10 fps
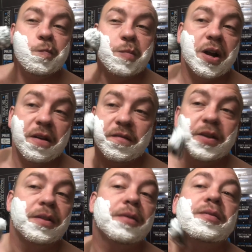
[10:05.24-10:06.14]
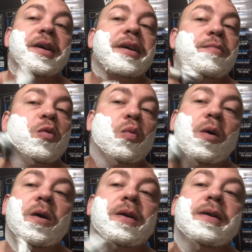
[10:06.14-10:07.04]
but I feel it'll take more
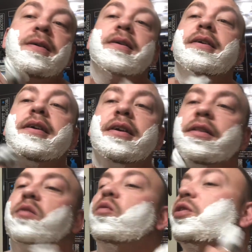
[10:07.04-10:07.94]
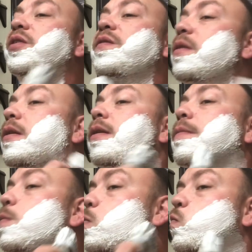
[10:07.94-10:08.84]
water than what you think
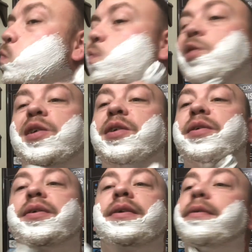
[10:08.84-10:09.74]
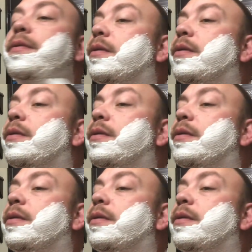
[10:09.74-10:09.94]
initially.